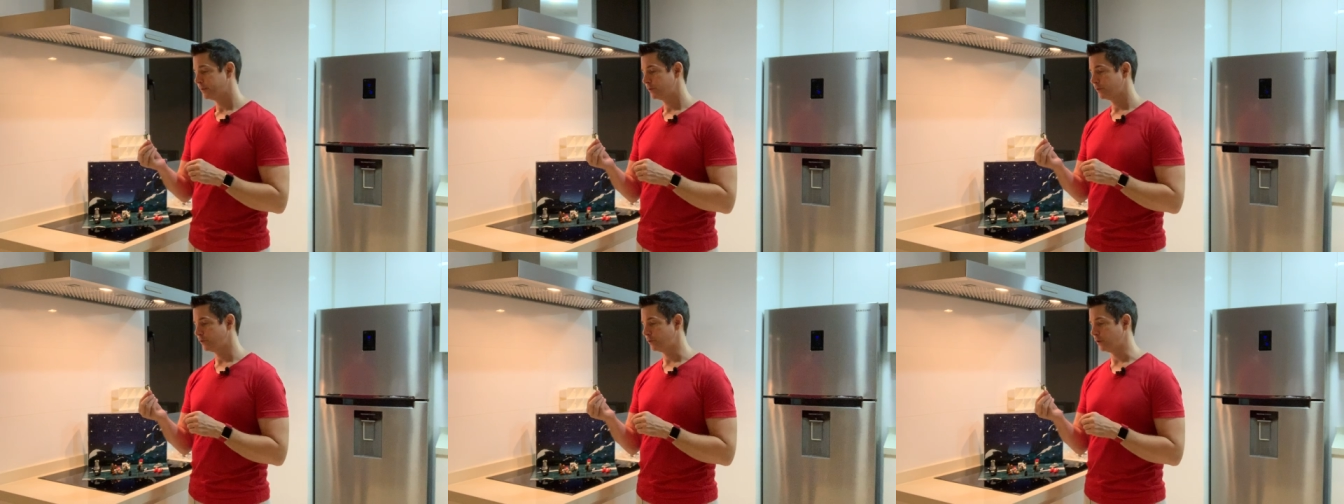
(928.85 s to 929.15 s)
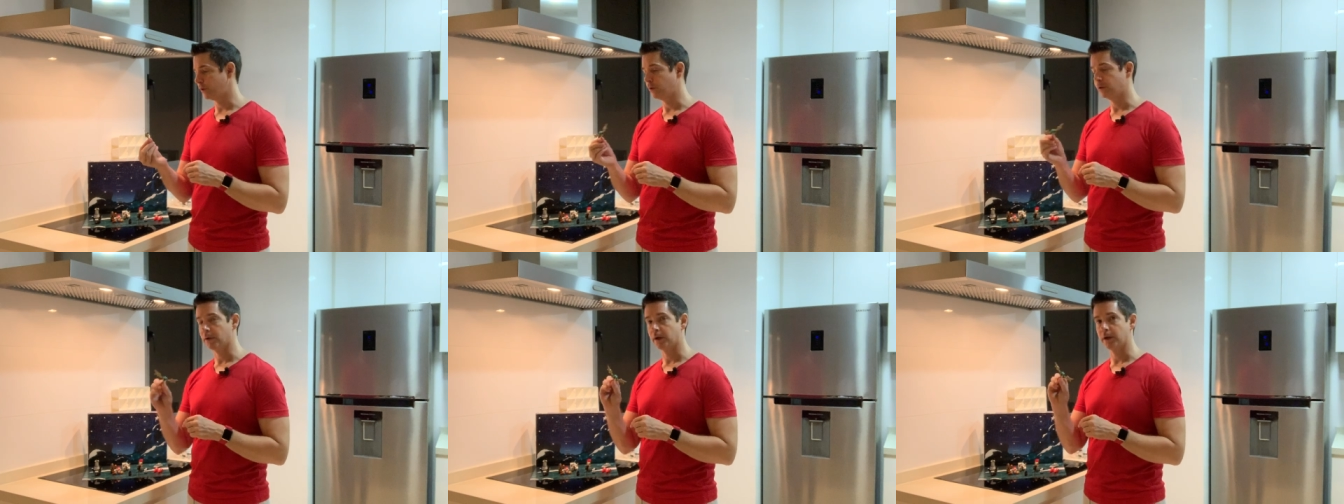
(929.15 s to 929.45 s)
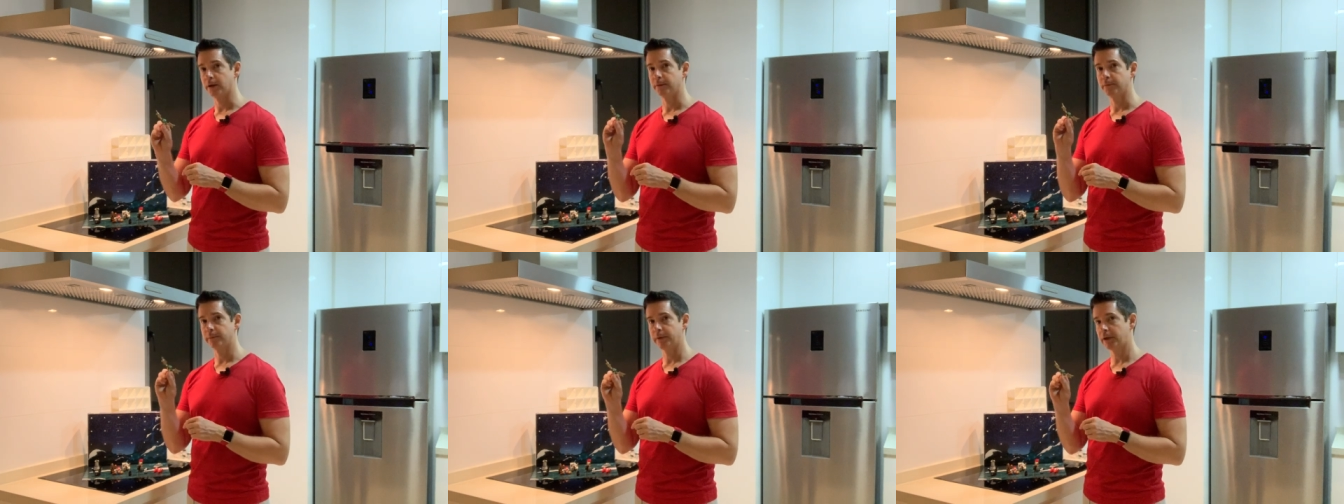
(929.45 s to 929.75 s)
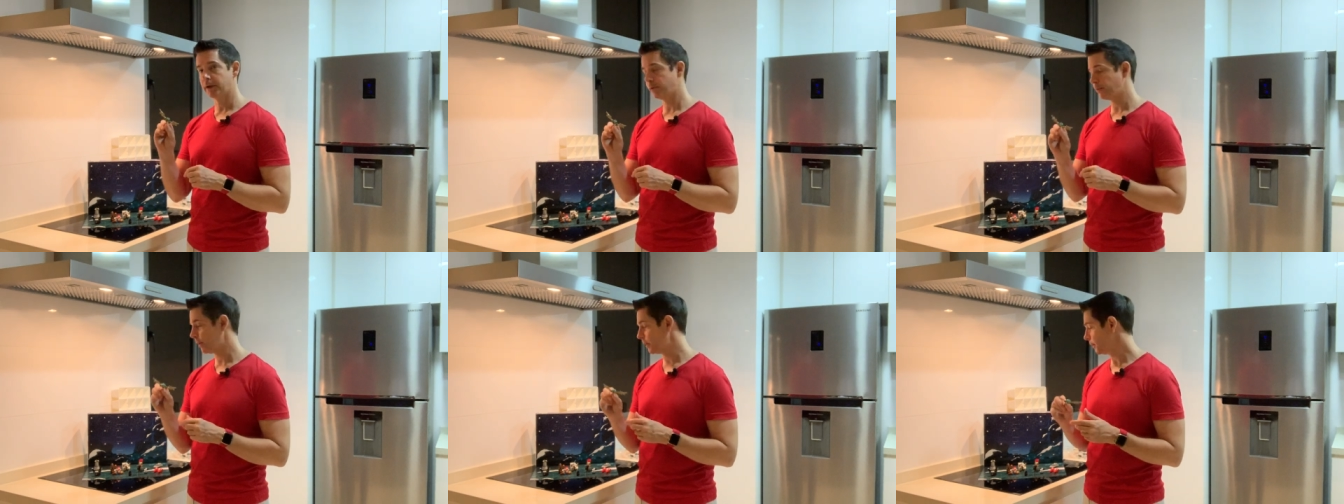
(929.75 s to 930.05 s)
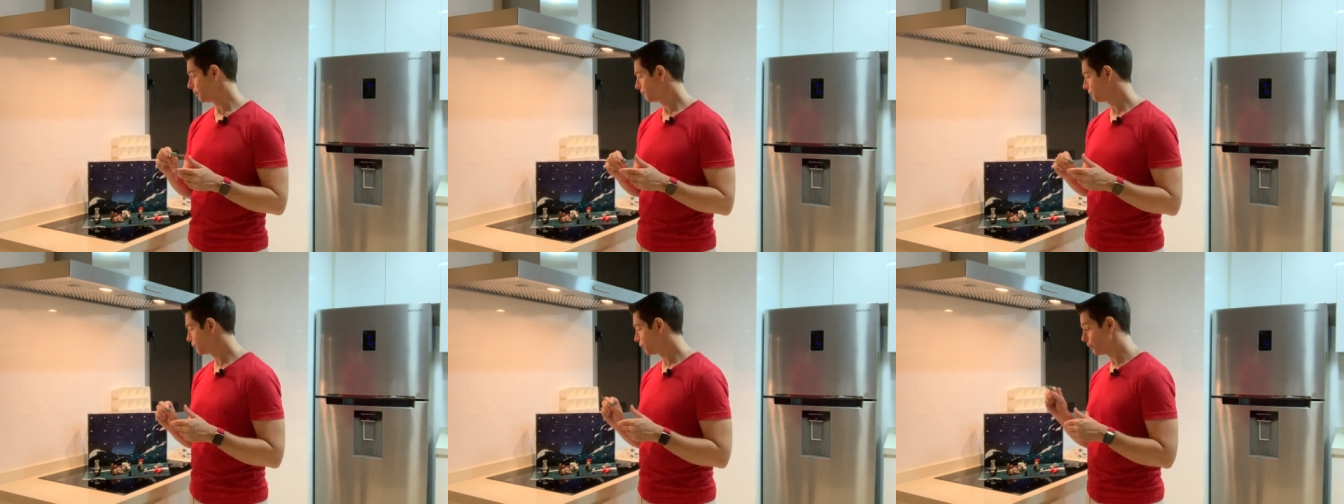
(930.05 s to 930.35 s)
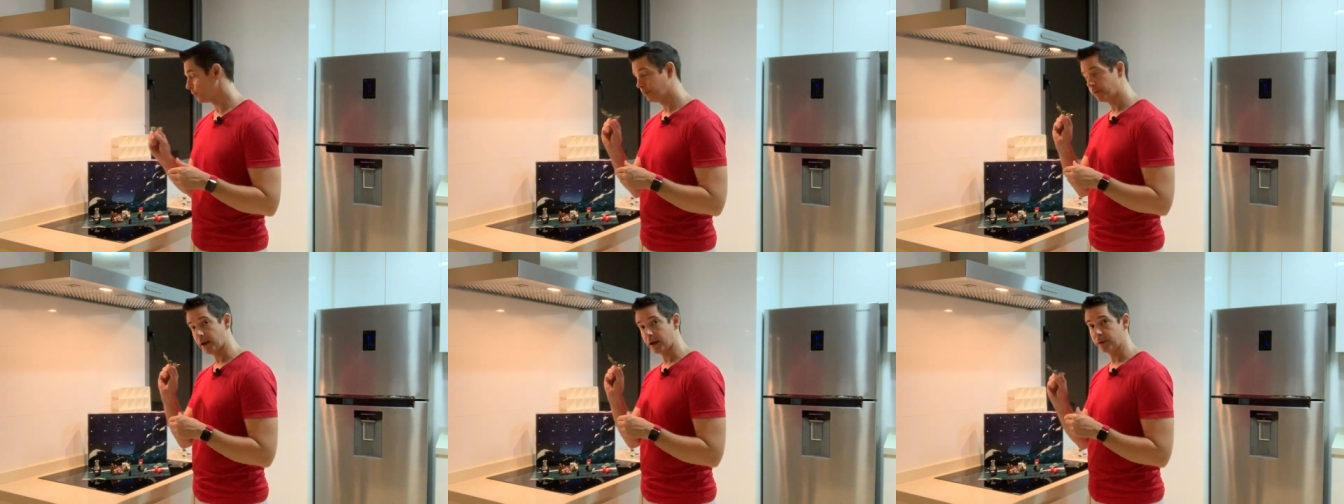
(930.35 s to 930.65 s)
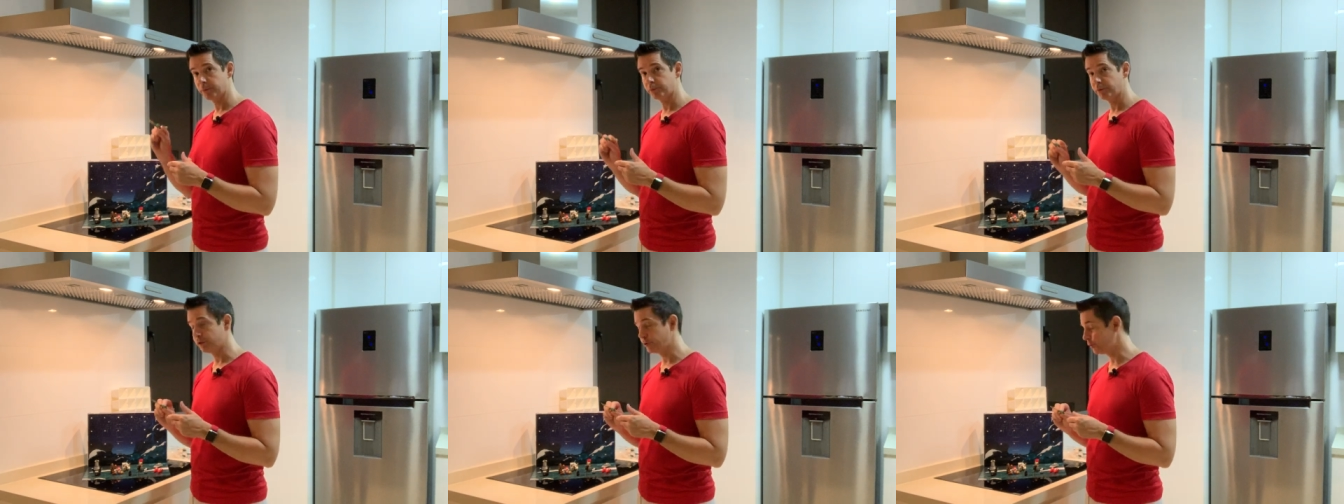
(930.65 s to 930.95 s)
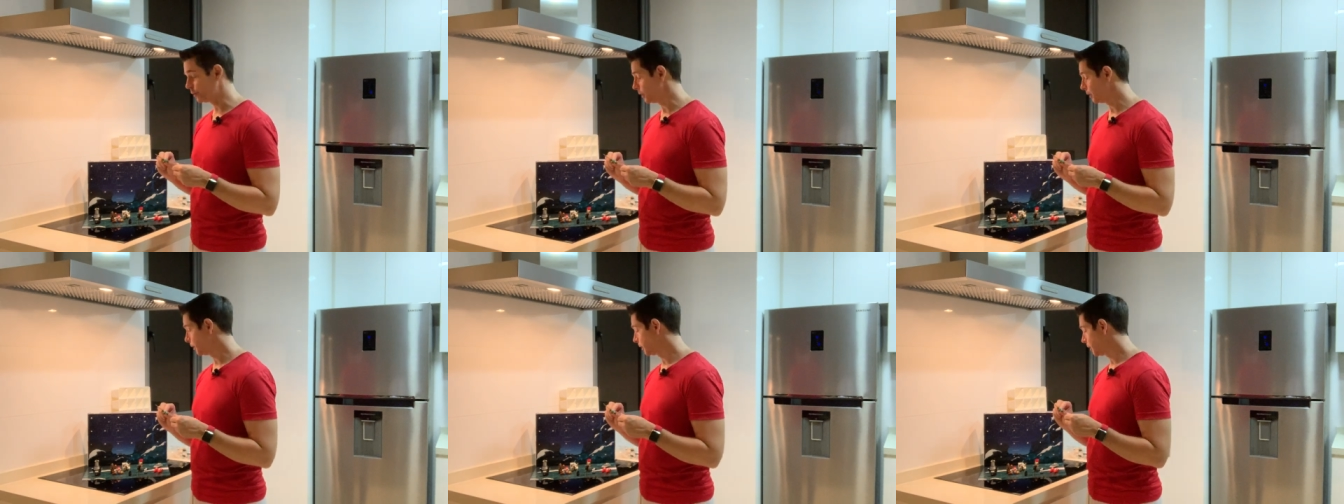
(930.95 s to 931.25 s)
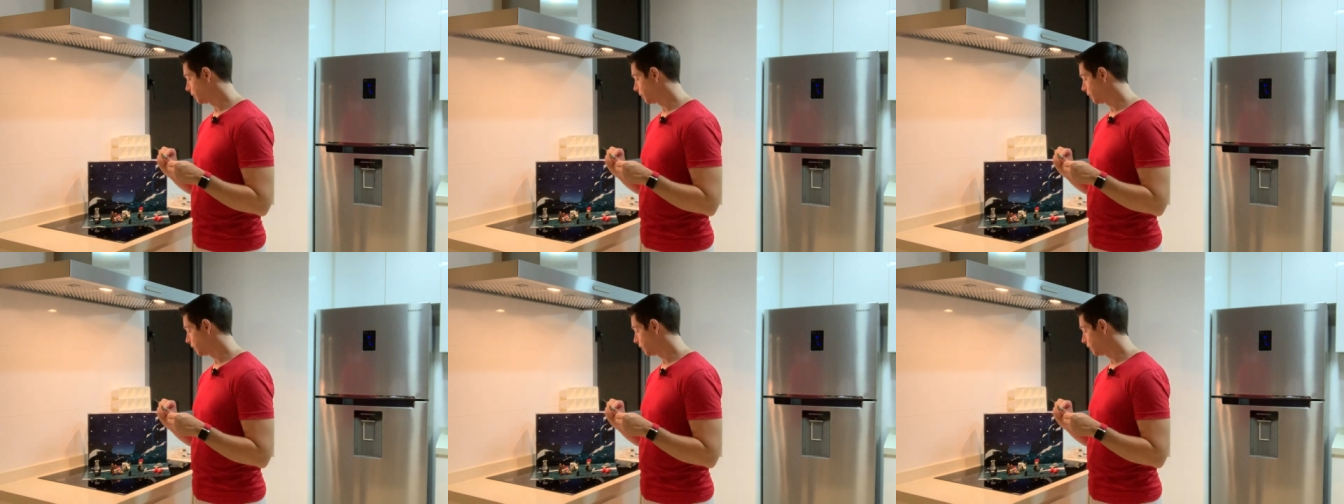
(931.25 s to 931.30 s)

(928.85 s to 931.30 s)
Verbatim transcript: So, uh, but anyway, so I appreciate it.